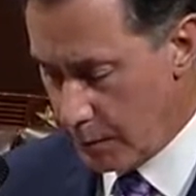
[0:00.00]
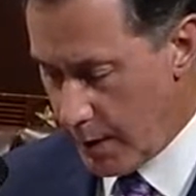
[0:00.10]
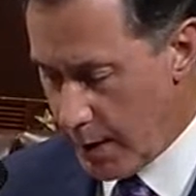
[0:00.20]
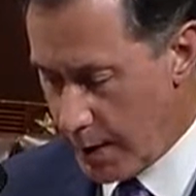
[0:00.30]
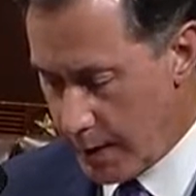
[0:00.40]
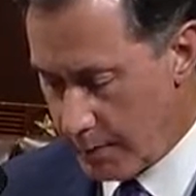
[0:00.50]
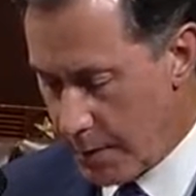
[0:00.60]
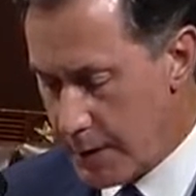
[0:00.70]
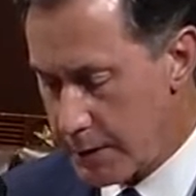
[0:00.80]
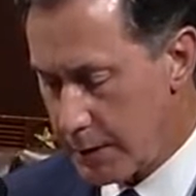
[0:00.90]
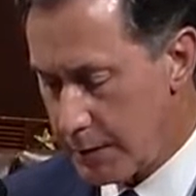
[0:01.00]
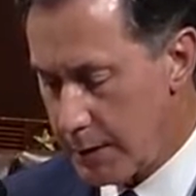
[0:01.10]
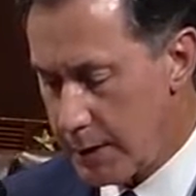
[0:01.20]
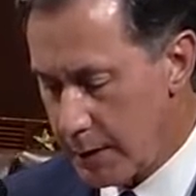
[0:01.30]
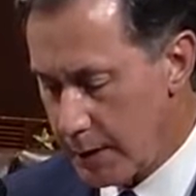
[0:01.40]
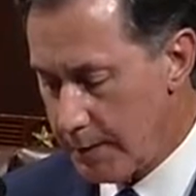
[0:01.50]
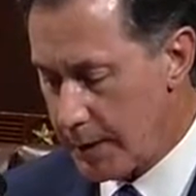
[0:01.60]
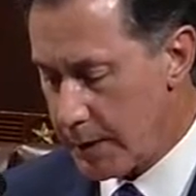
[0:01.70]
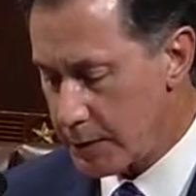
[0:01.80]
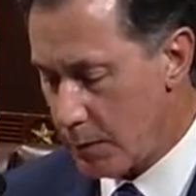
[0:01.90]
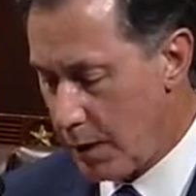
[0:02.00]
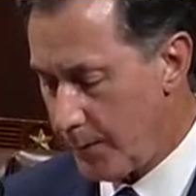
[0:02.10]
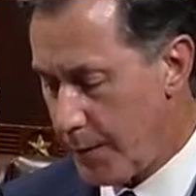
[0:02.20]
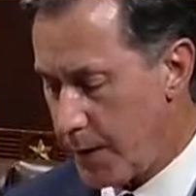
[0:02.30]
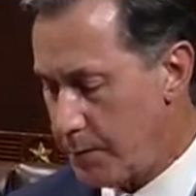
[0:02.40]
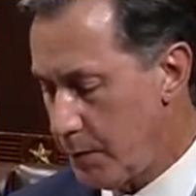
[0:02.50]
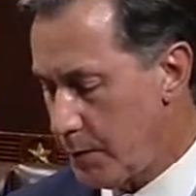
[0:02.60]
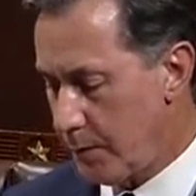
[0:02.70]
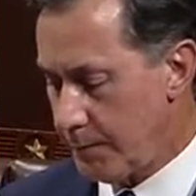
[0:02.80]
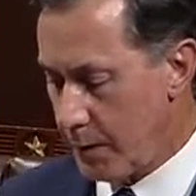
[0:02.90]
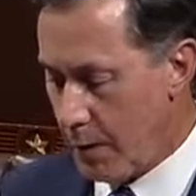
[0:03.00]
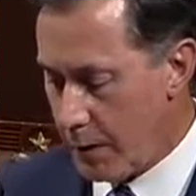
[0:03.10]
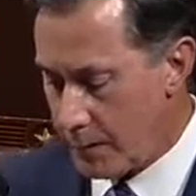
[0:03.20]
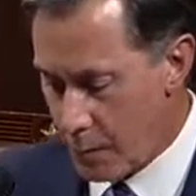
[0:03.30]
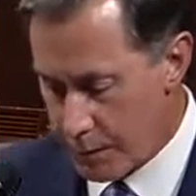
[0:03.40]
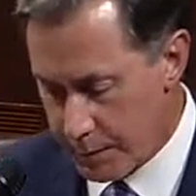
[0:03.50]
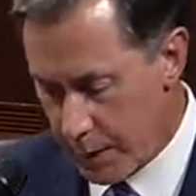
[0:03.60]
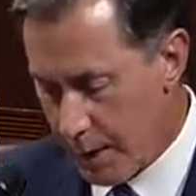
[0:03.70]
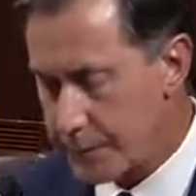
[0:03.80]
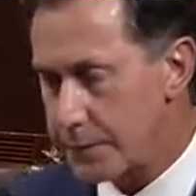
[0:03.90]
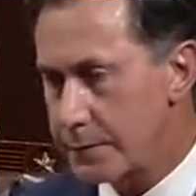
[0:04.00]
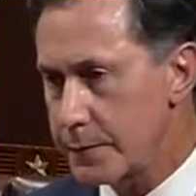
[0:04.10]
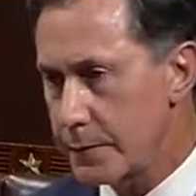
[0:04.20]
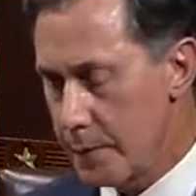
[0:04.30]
rea and basically eliminates qualified immunity for law enforcement officers.